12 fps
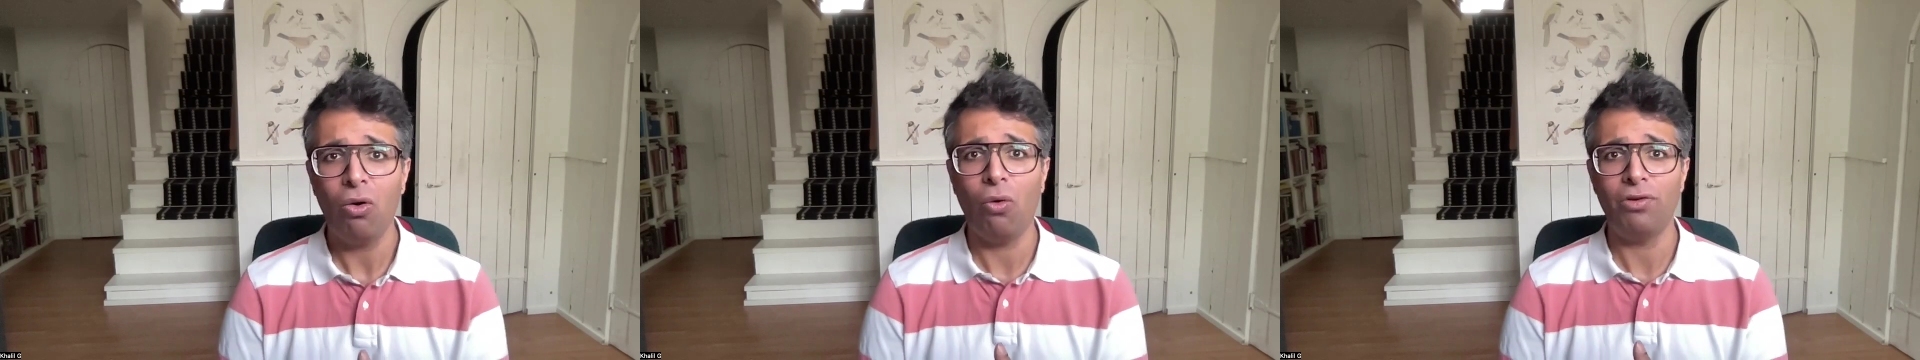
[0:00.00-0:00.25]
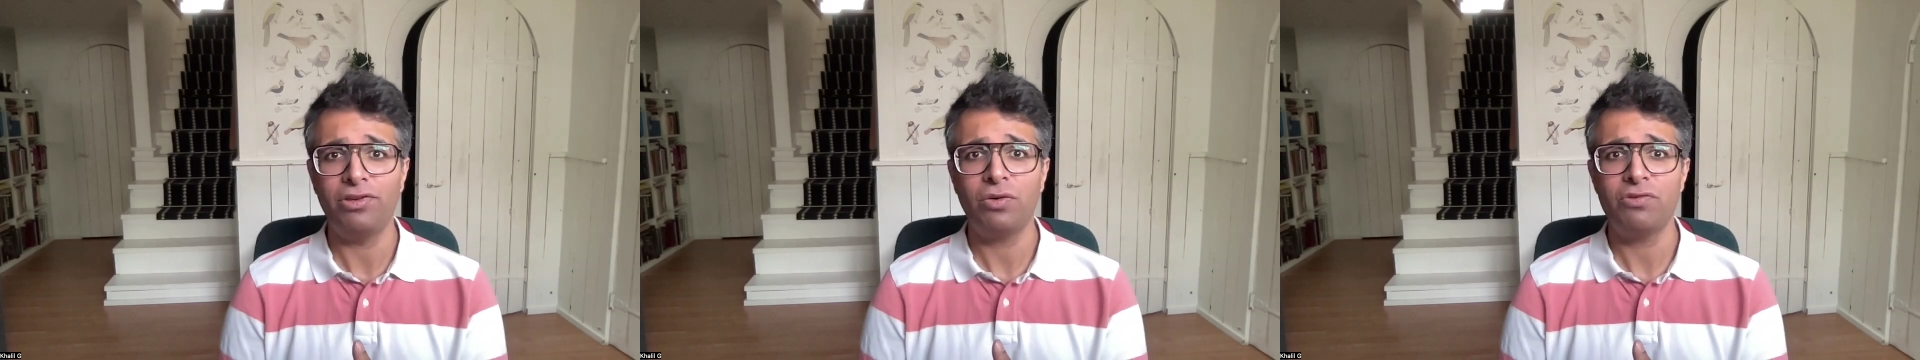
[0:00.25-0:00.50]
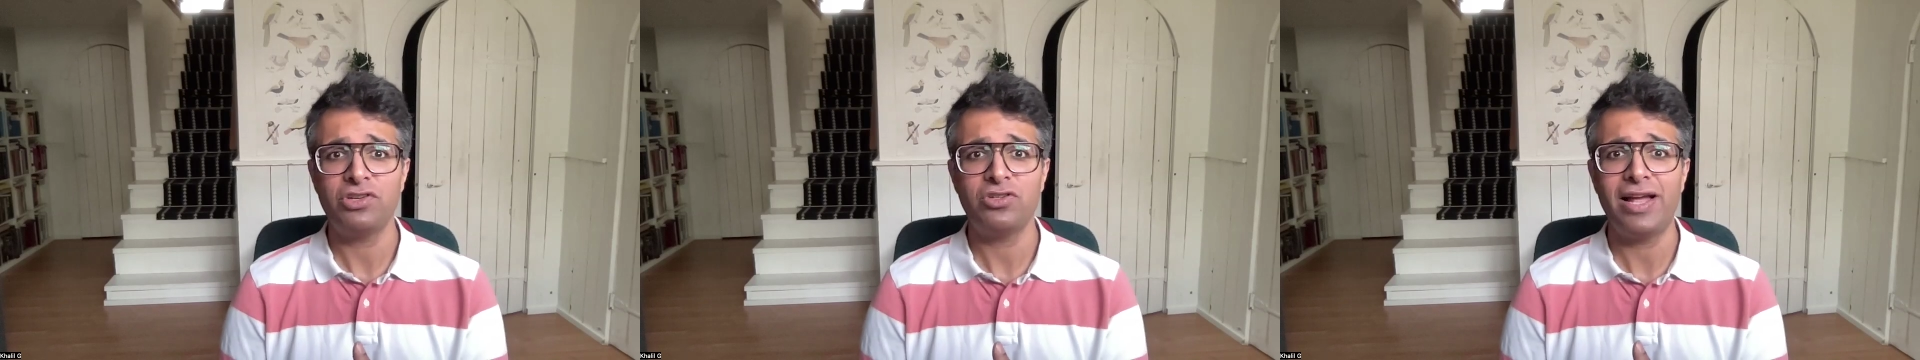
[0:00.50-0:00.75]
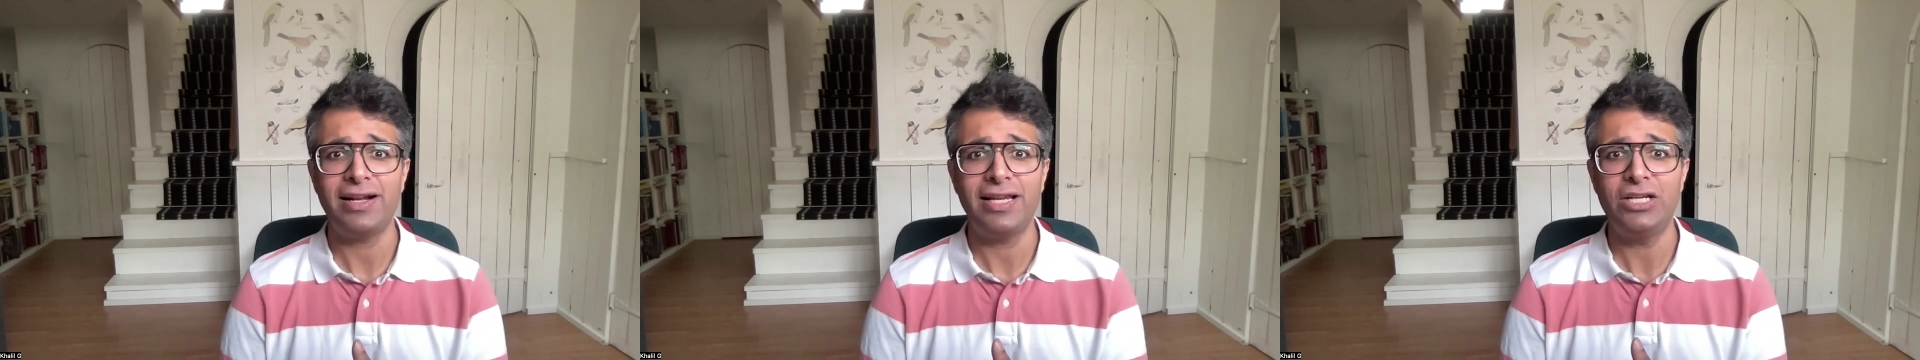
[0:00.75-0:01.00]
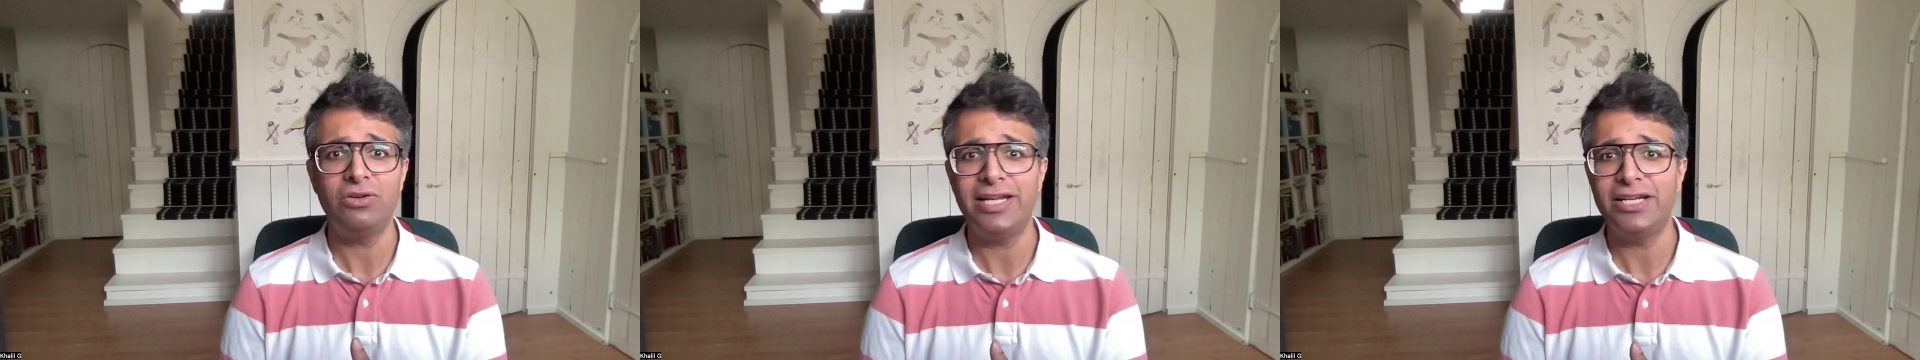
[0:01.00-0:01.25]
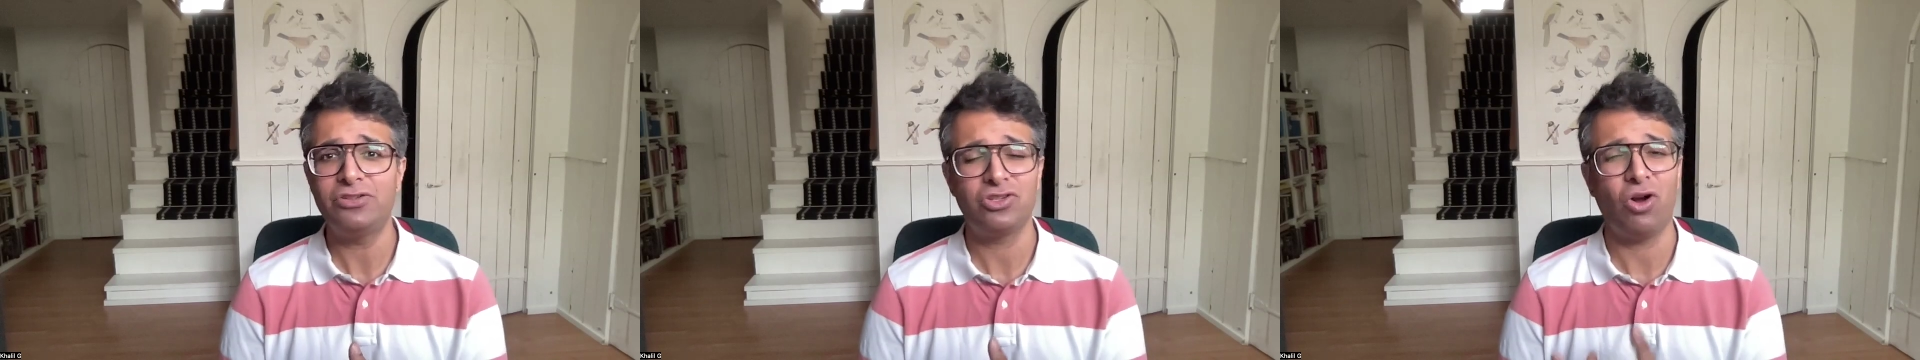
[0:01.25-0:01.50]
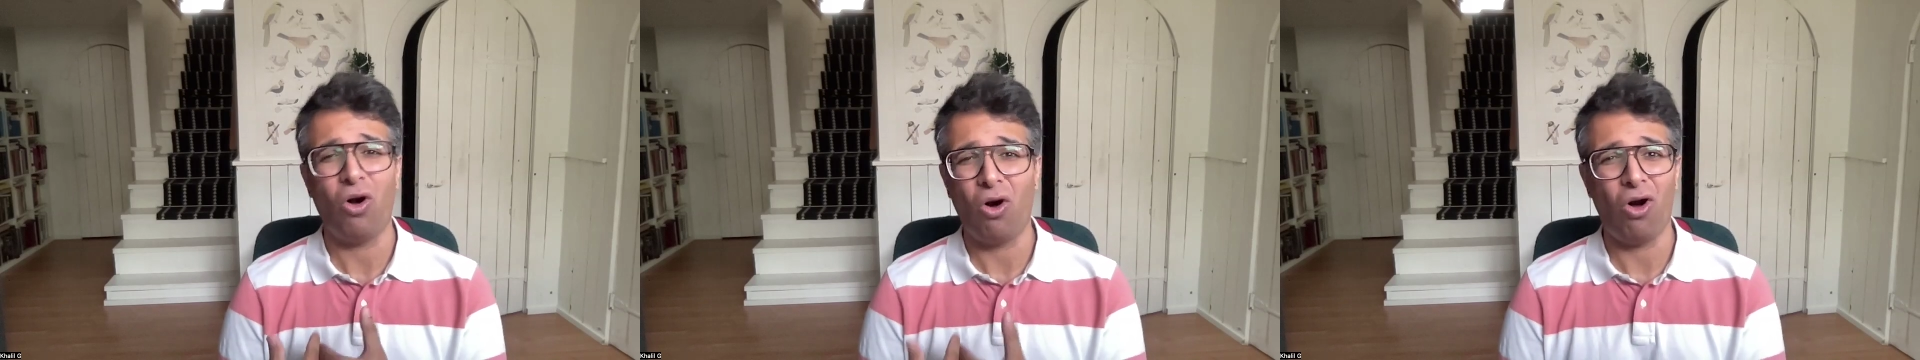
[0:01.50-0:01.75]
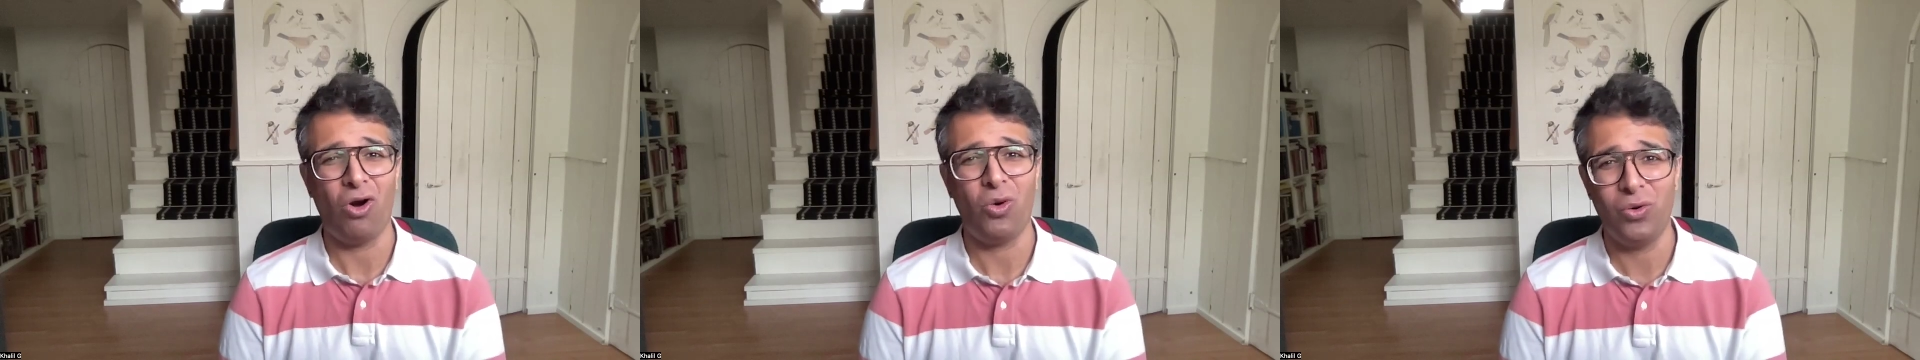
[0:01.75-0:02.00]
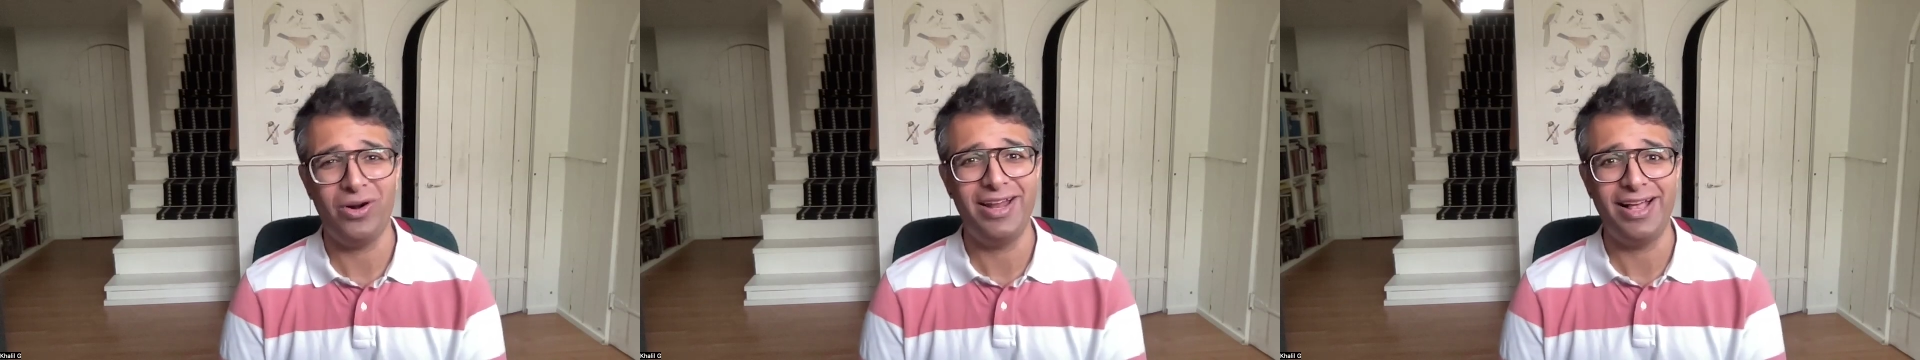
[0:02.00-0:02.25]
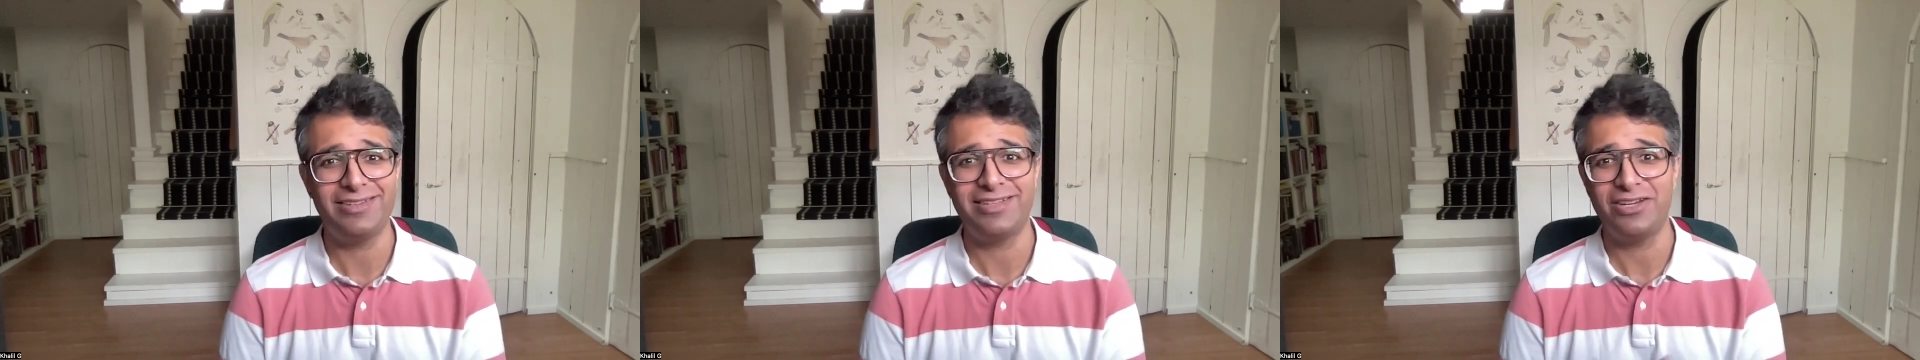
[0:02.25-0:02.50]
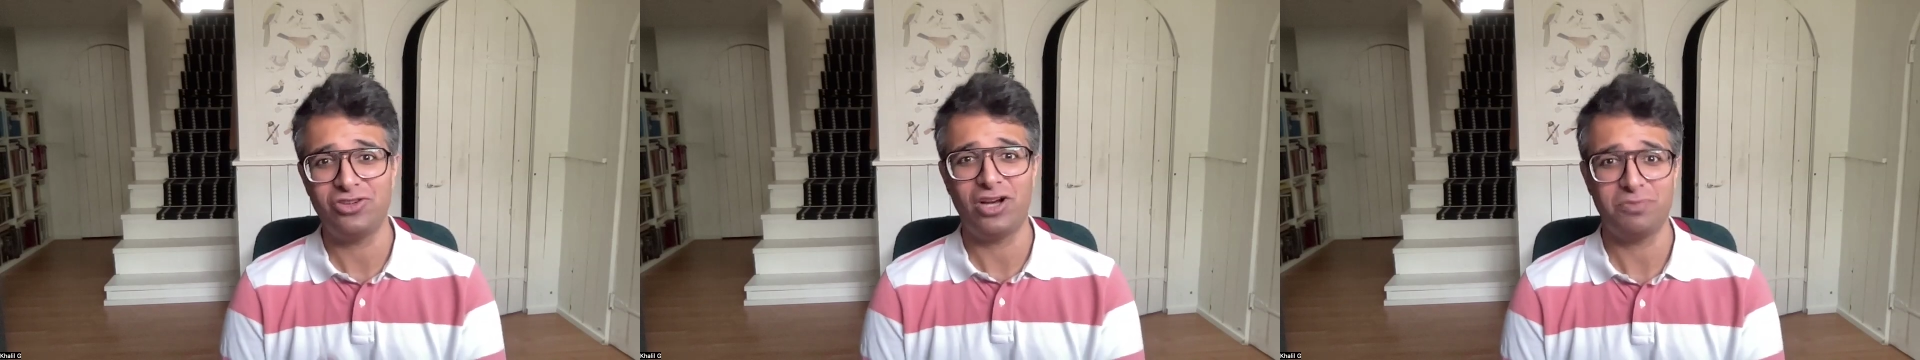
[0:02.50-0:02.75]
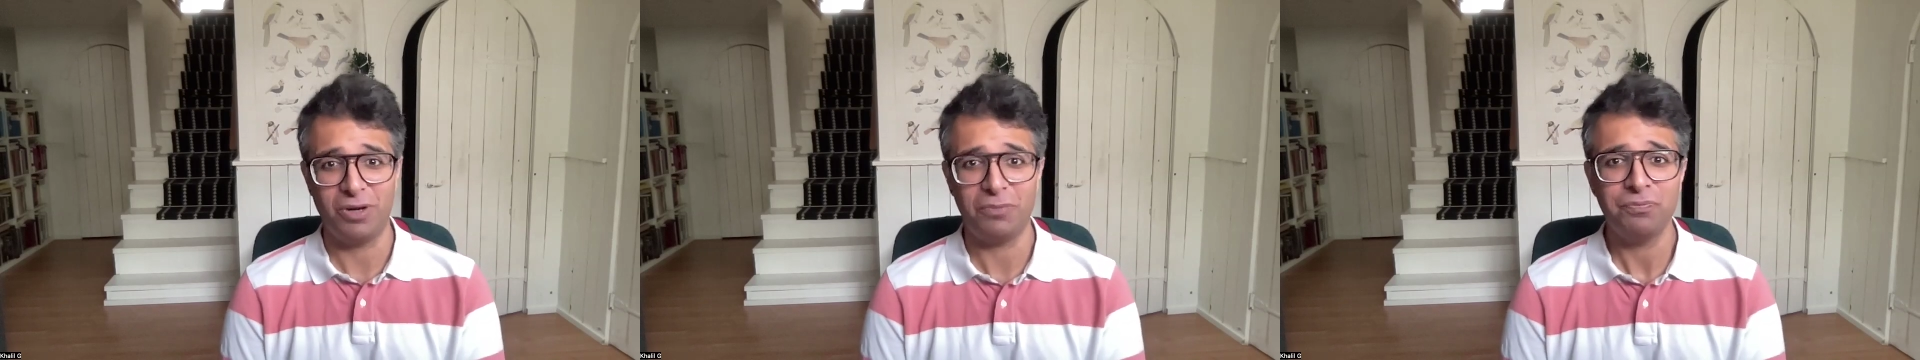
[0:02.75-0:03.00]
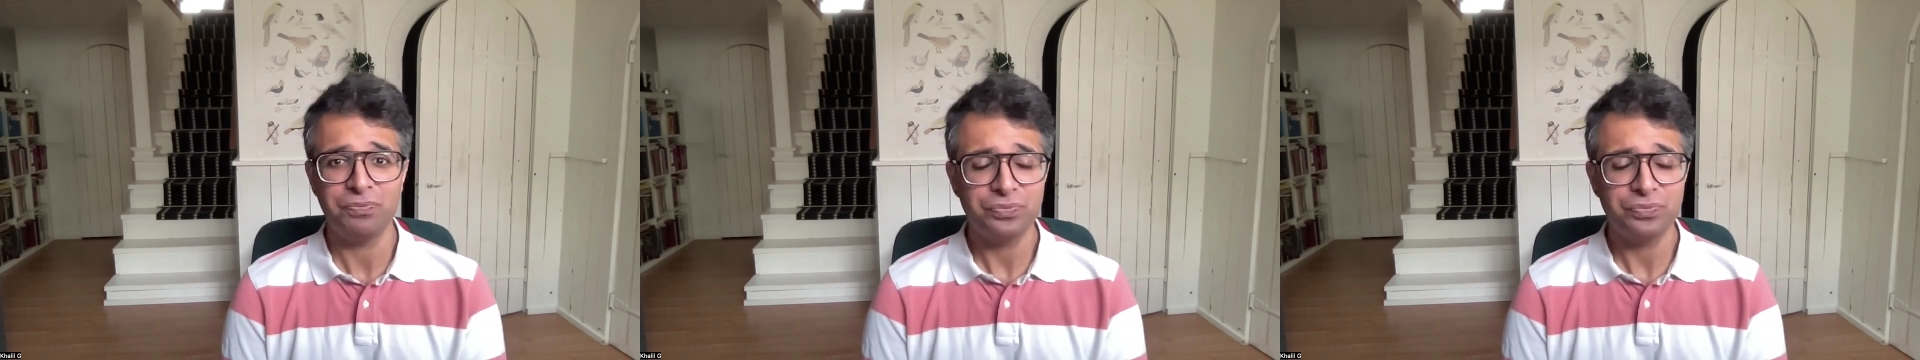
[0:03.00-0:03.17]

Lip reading: or is the conversation likely to lead to just awkwardness and judgment?